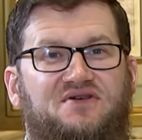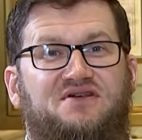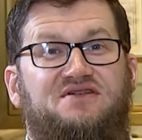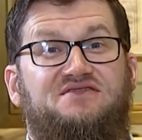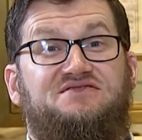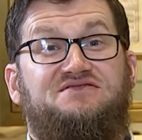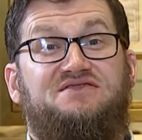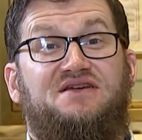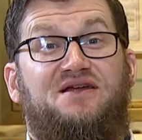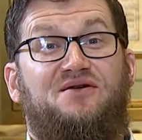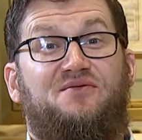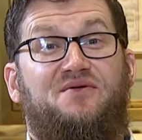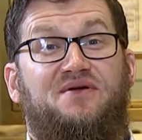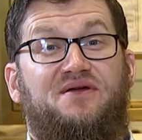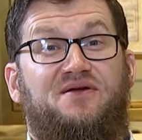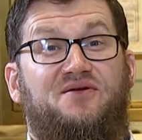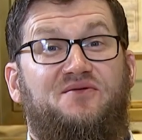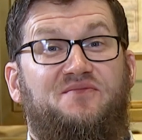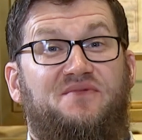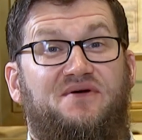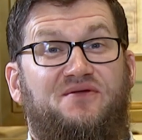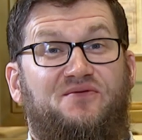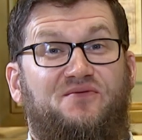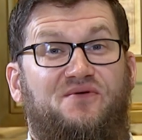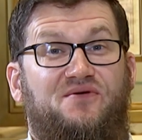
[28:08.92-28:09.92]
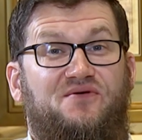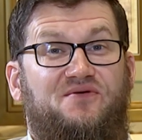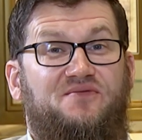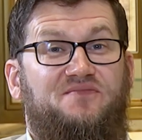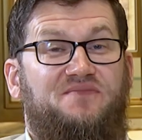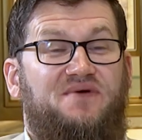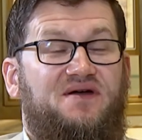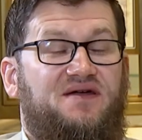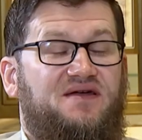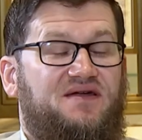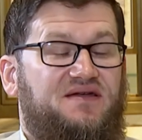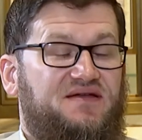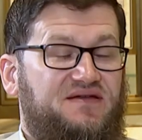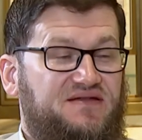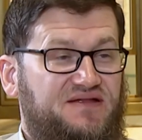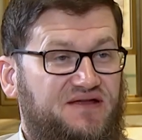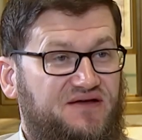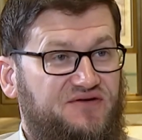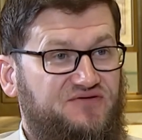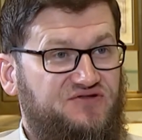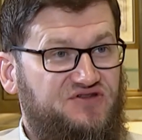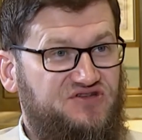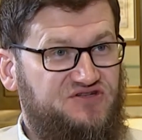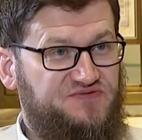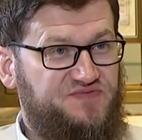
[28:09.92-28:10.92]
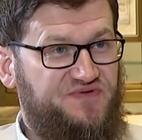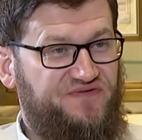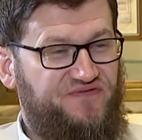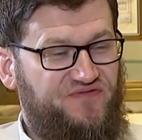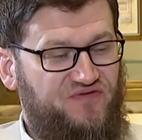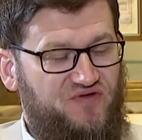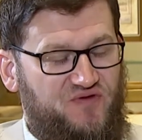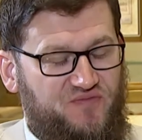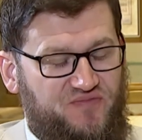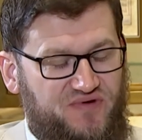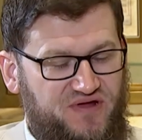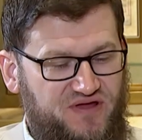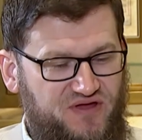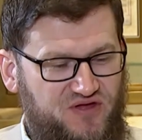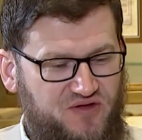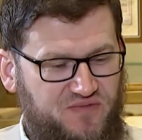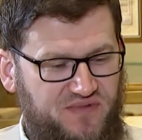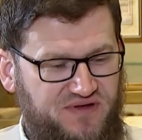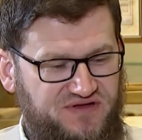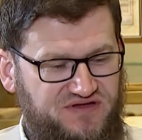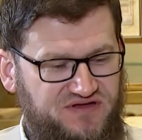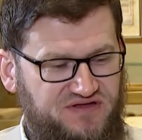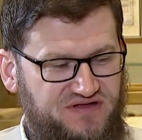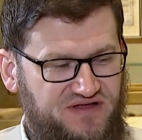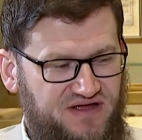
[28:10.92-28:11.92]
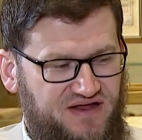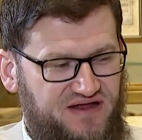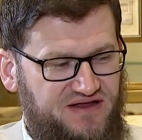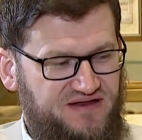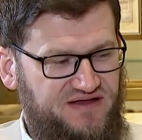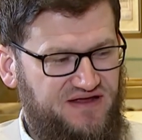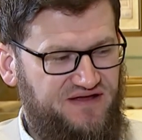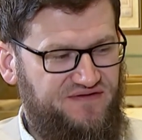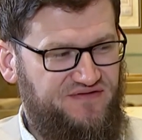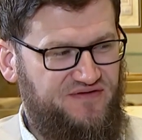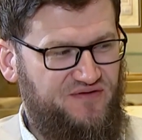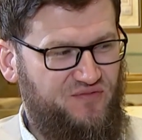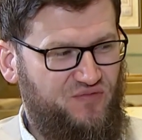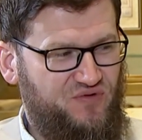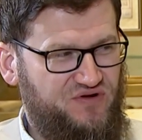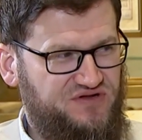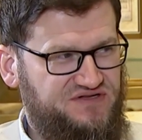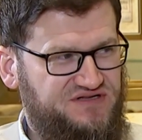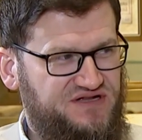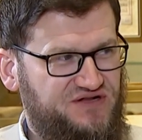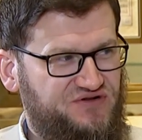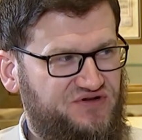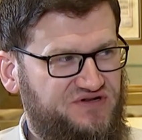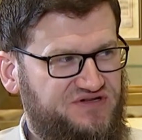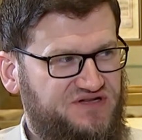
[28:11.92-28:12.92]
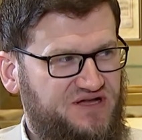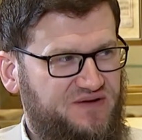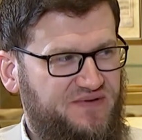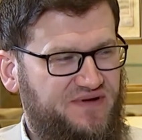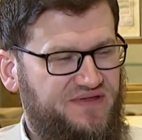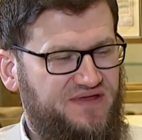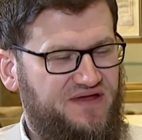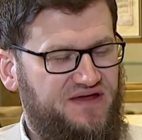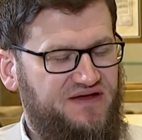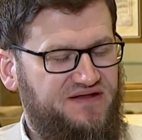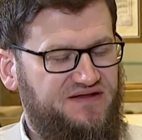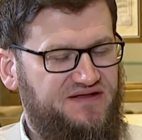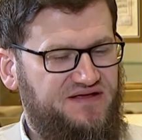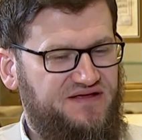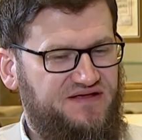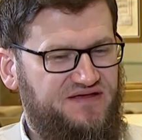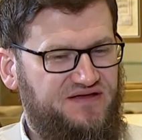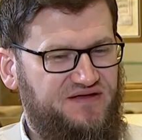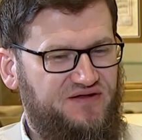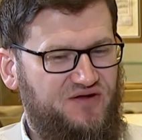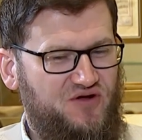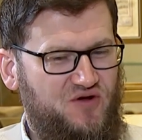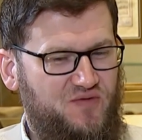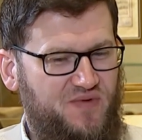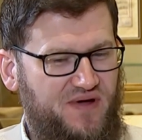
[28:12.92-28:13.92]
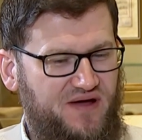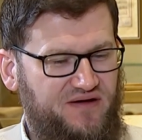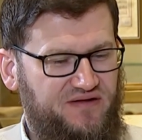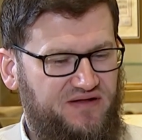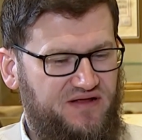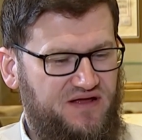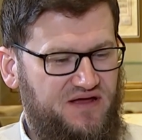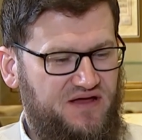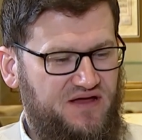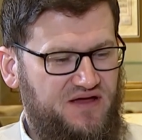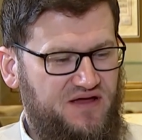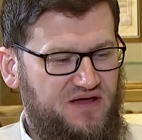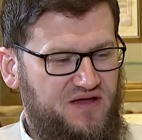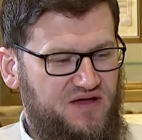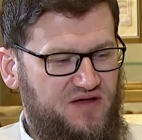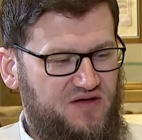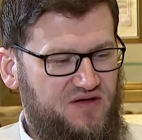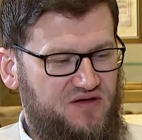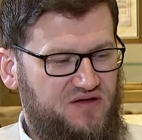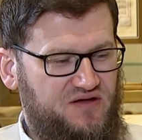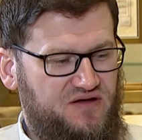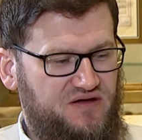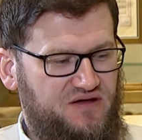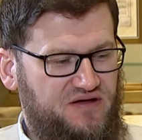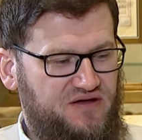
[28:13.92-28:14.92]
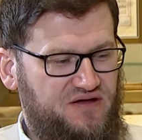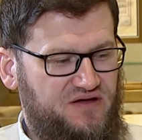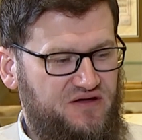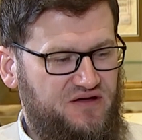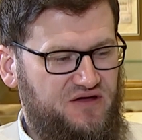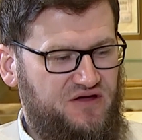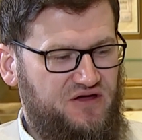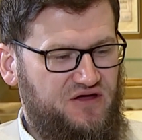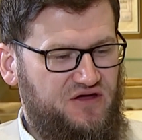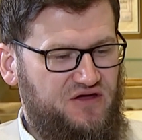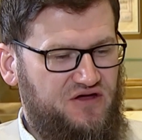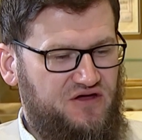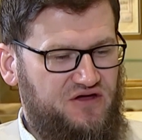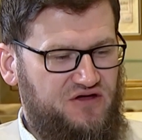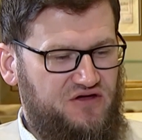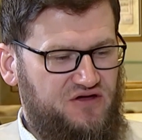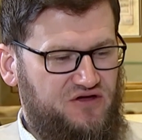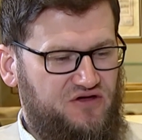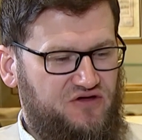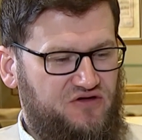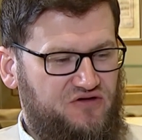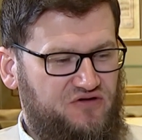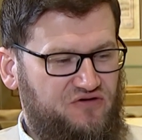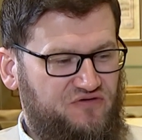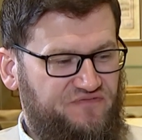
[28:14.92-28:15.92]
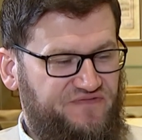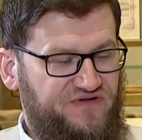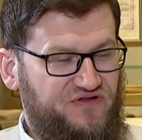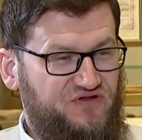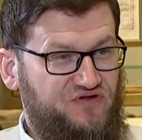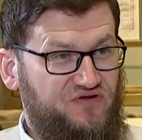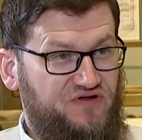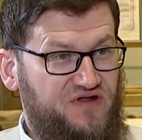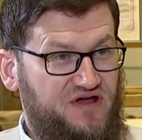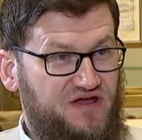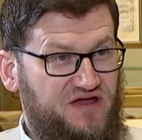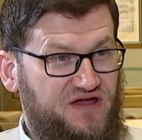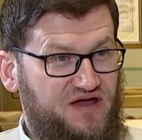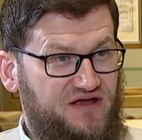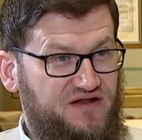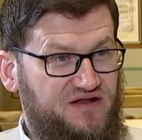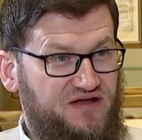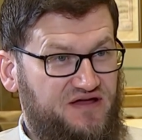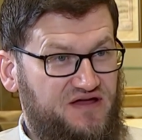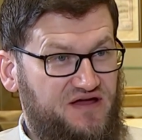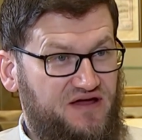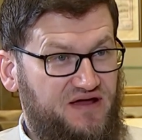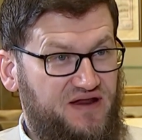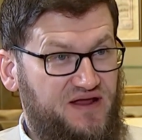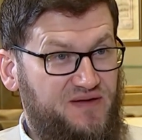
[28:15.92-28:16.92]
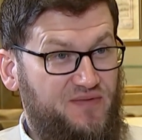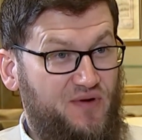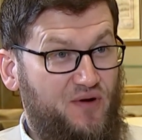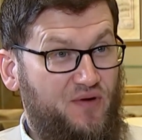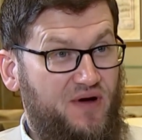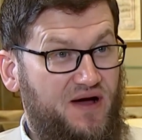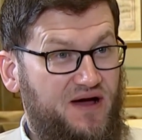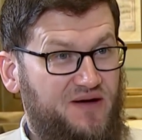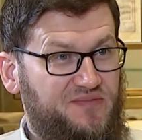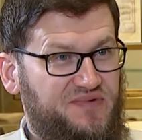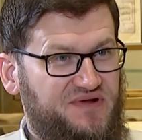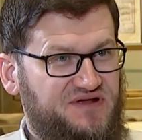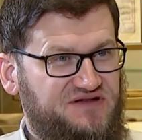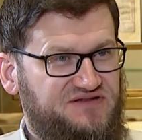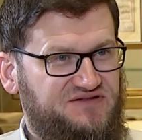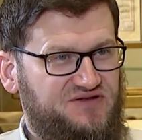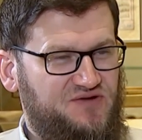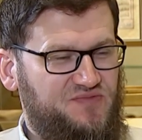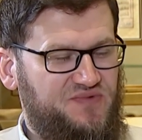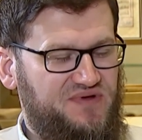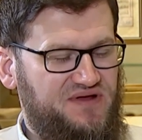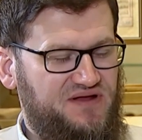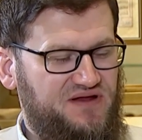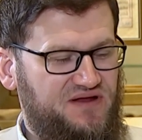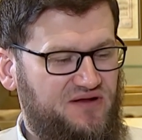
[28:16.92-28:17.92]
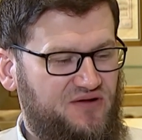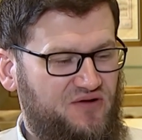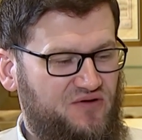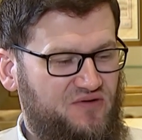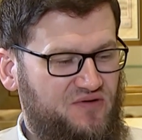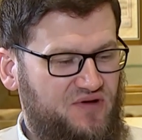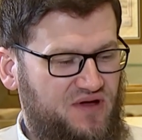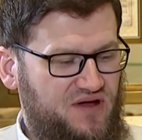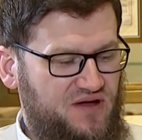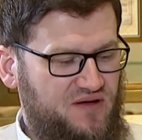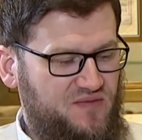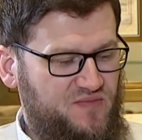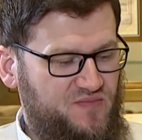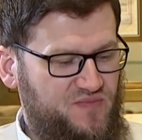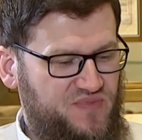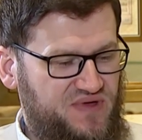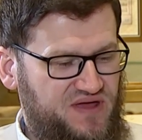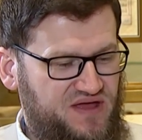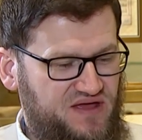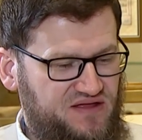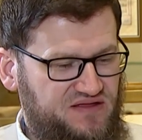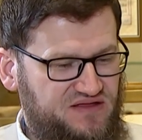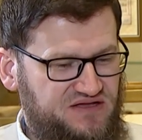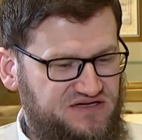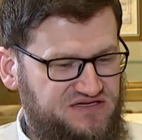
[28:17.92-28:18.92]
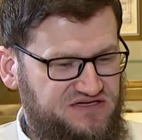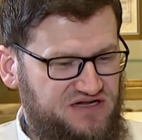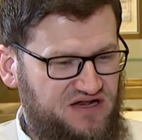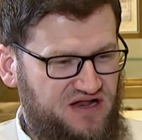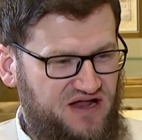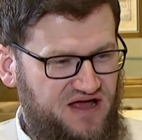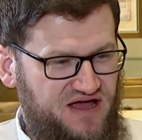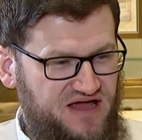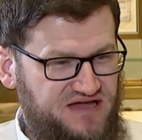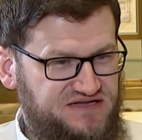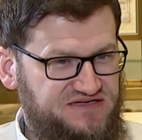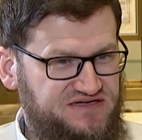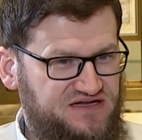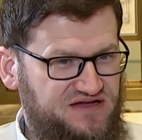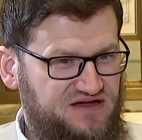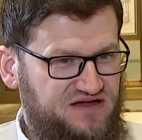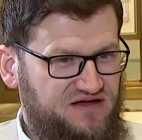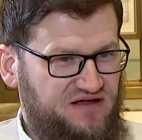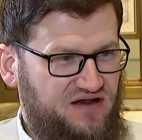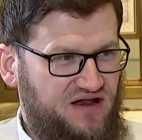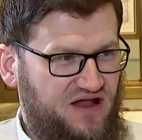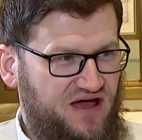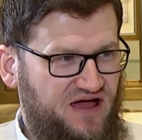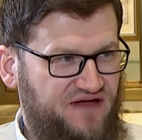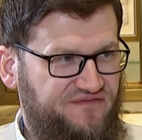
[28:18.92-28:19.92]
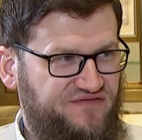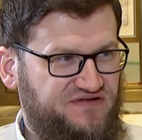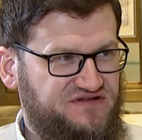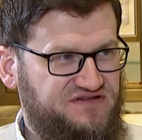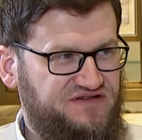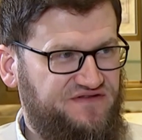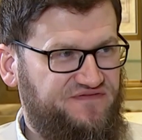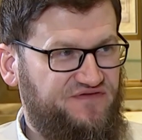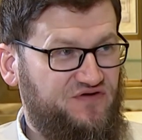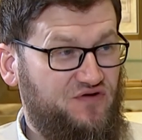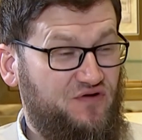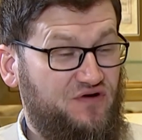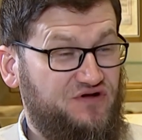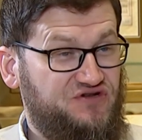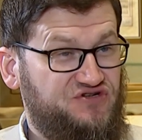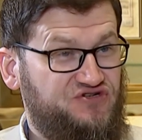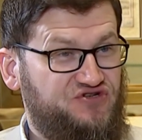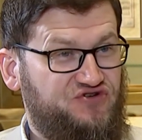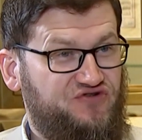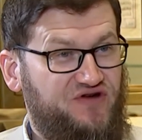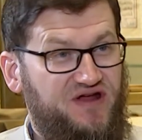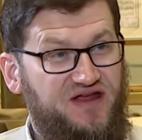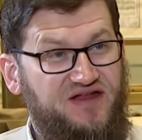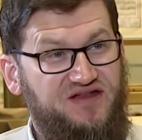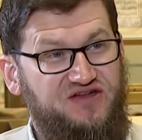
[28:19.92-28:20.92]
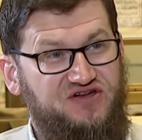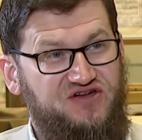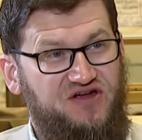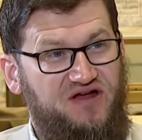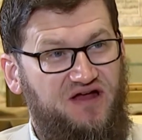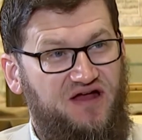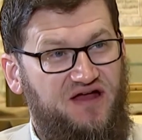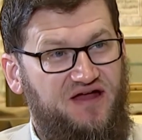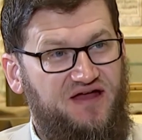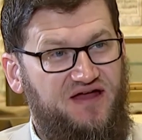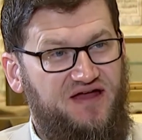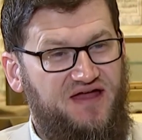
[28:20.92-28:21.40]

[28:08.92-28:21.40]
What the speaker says: Assalamu alaikum and welcome back. Now, just before the break, you mentioned the hadith. And what's interesting about the hadith, about kun fi dunya ka'annaka ghariba wa abir as-sabil, be in this life as if you are a stranger.